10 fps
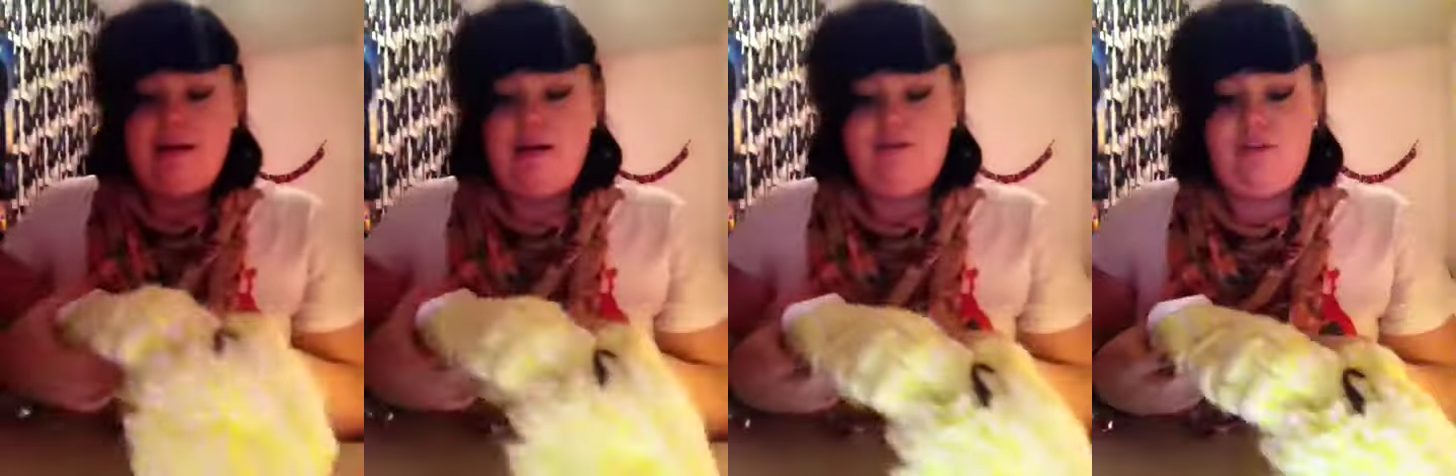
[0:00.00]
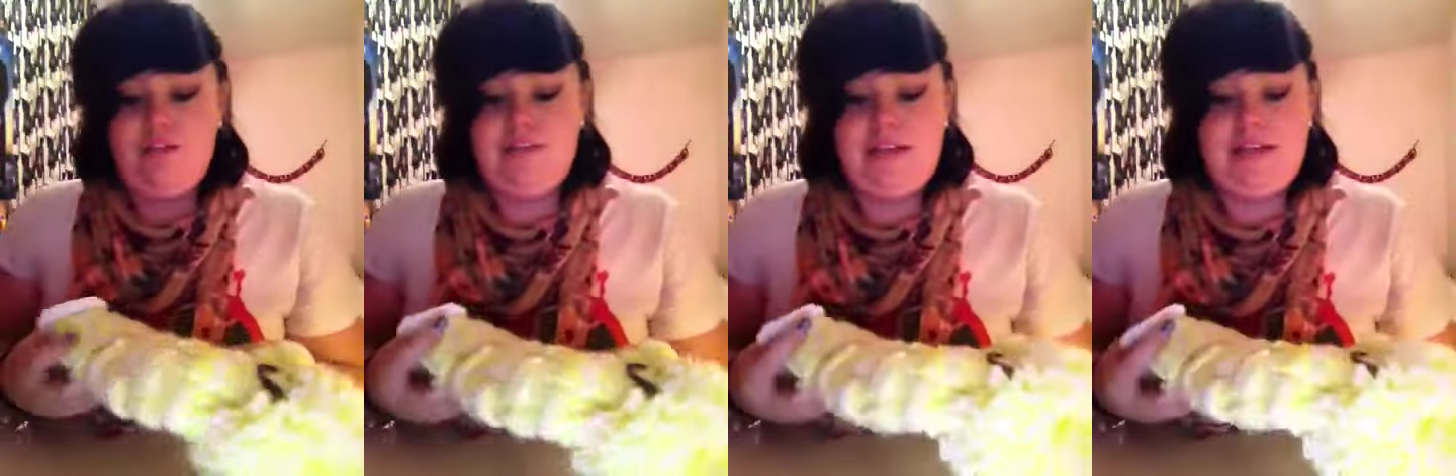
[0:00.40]
I've got
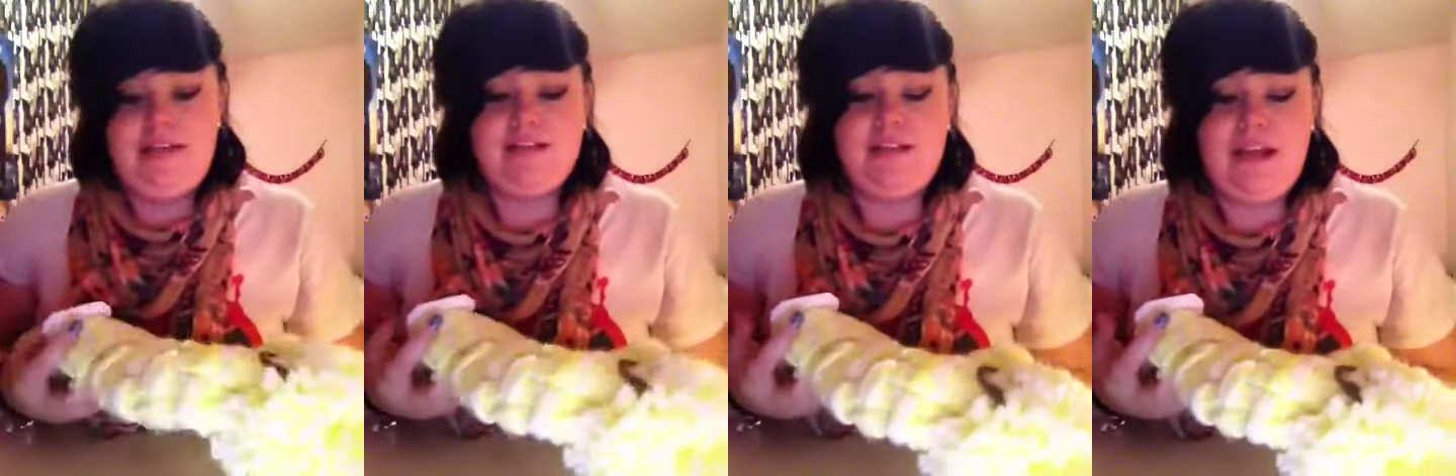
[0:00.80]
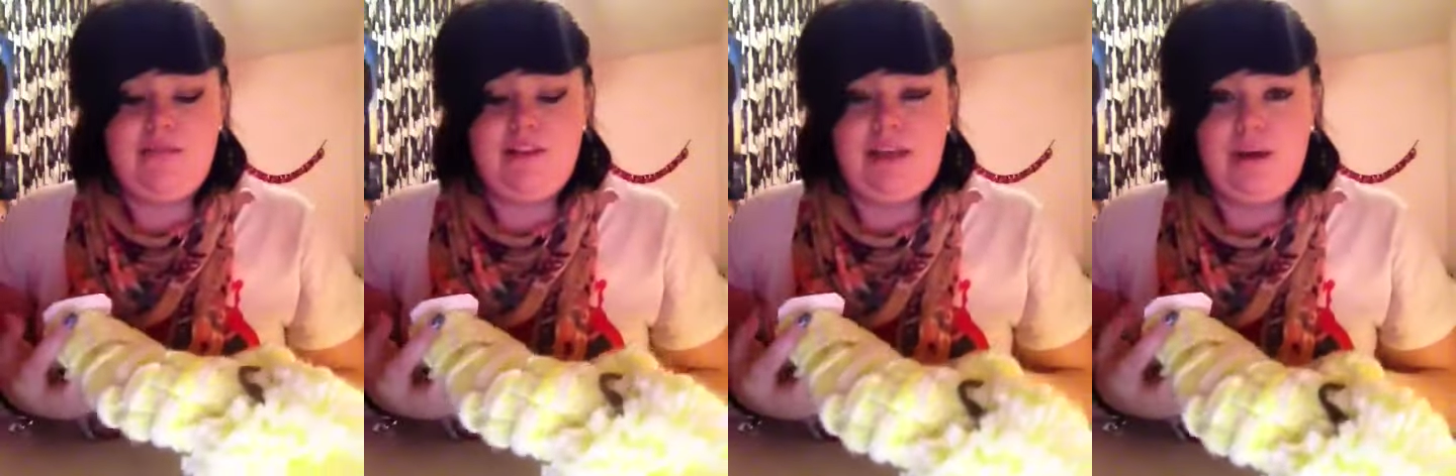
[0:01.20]
a feeling it's going to get
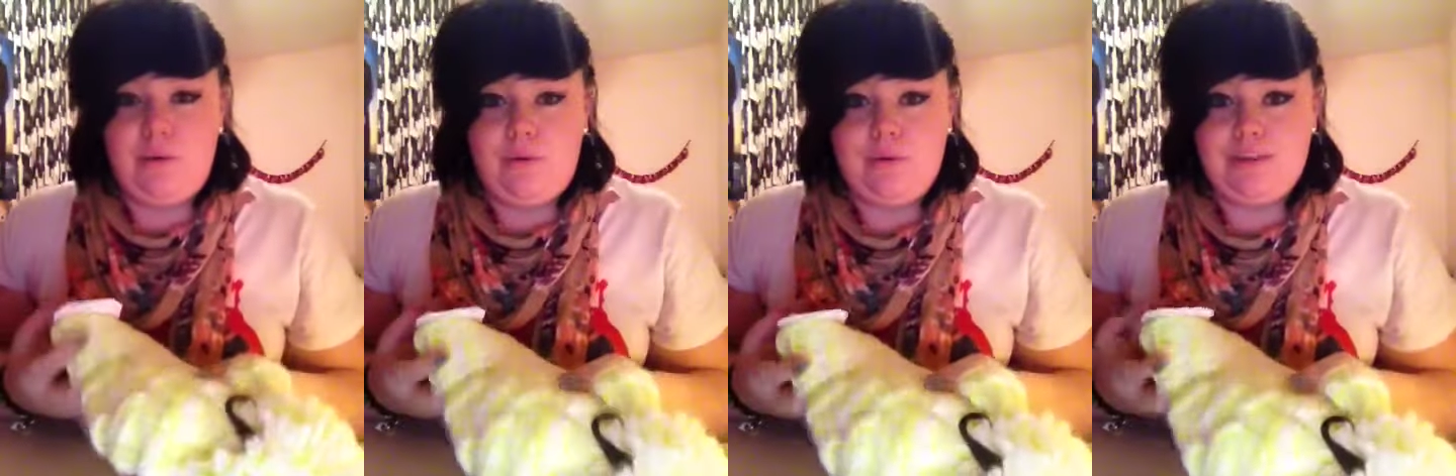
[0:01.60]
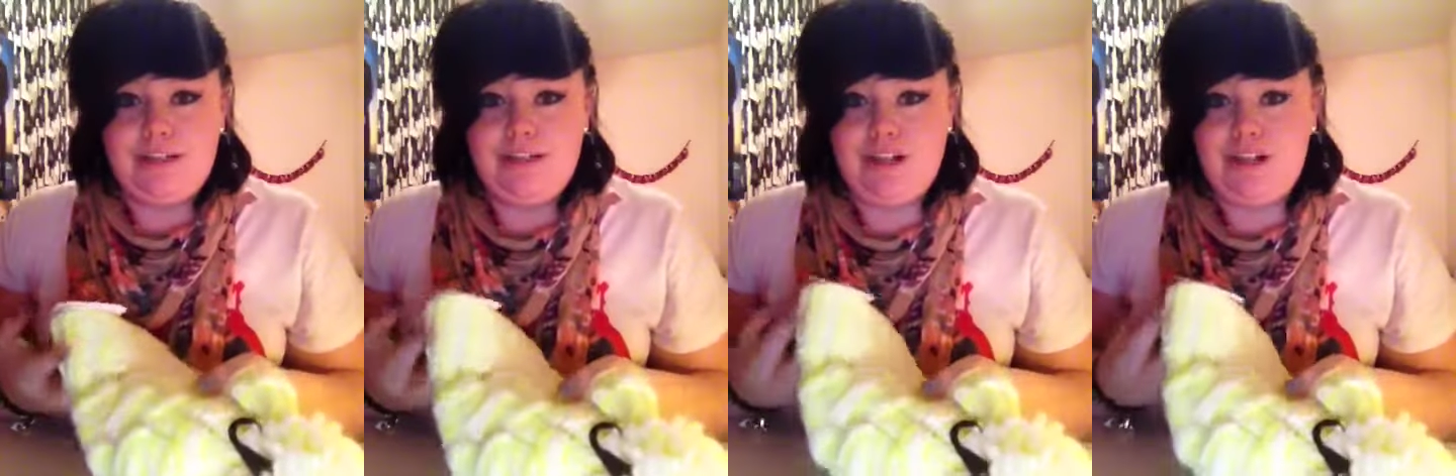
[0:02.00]
really cold
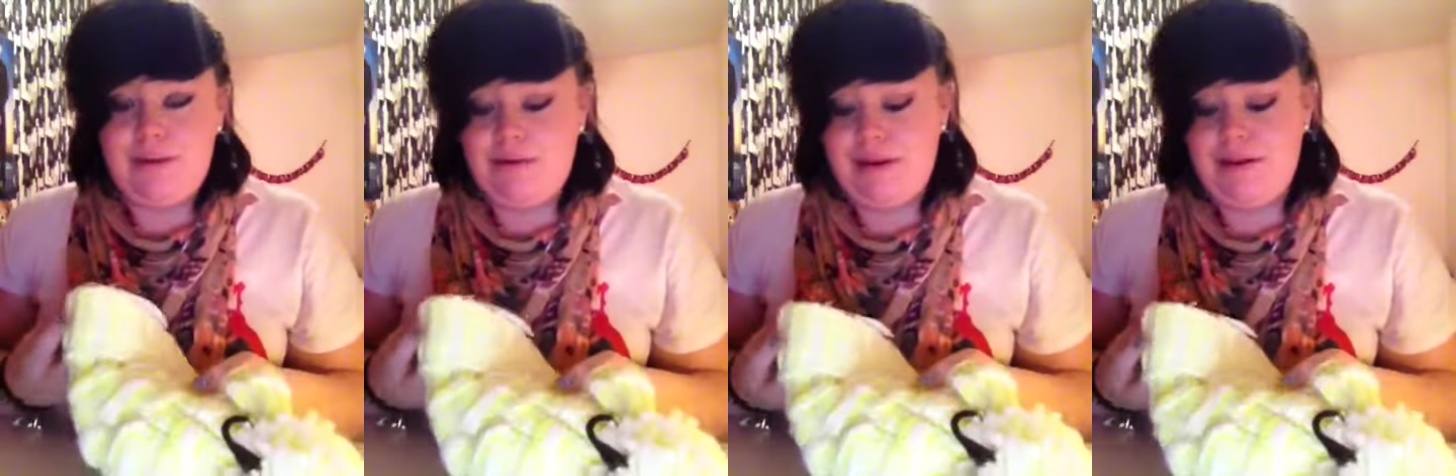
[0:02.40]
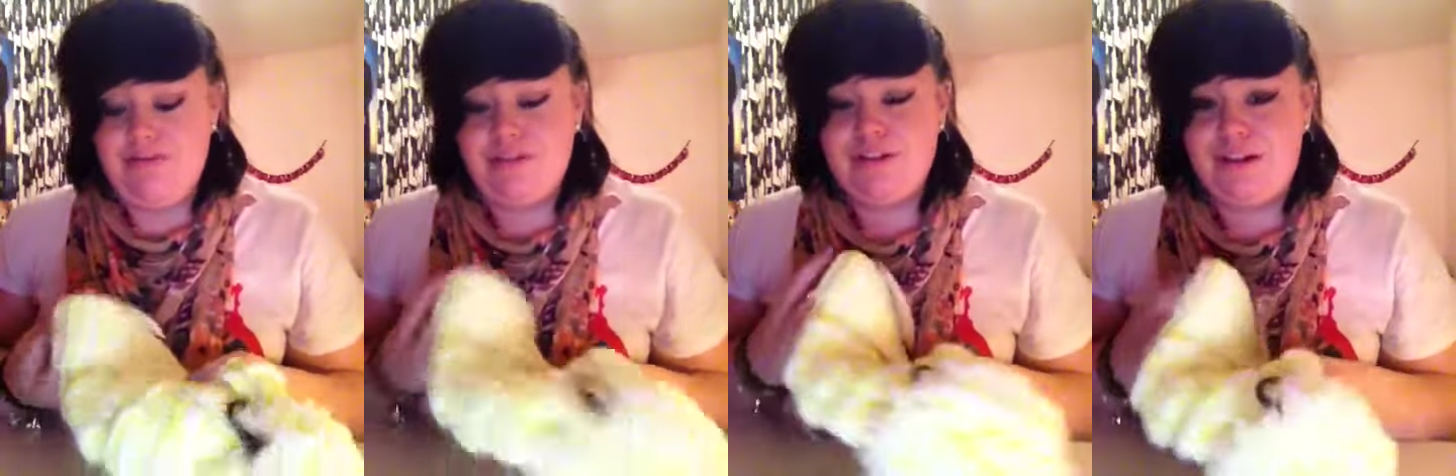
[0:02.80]
in January.
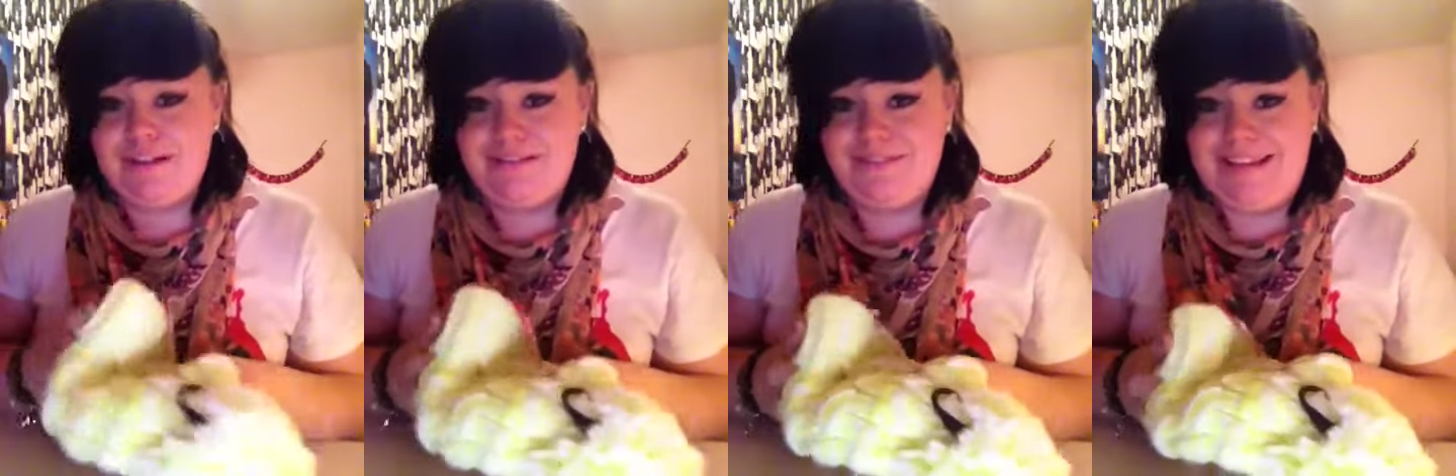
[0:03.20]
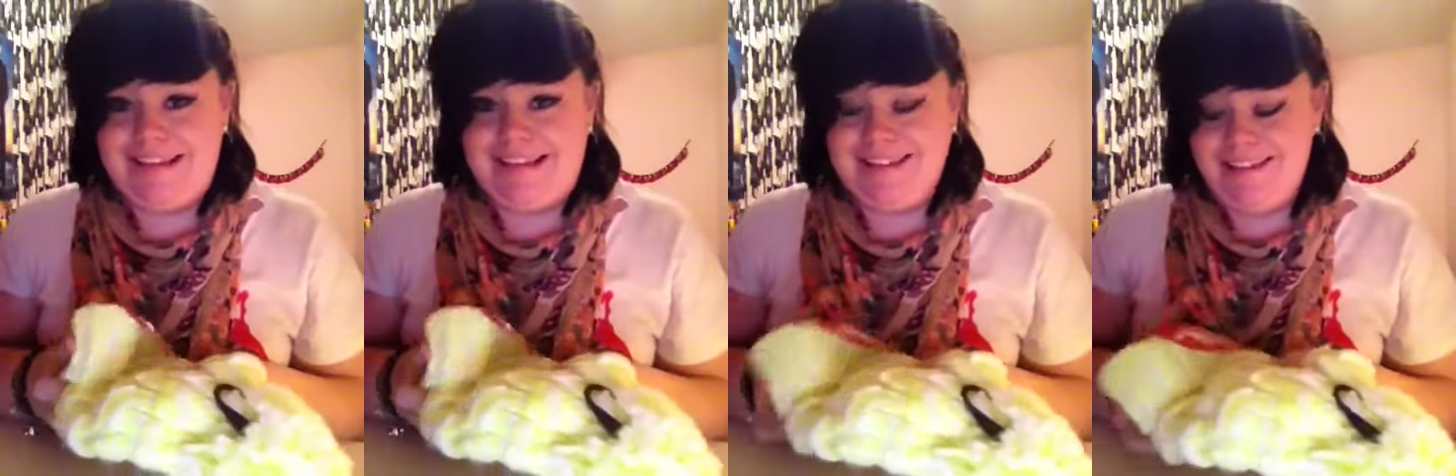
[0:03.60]
I've just got this feeling.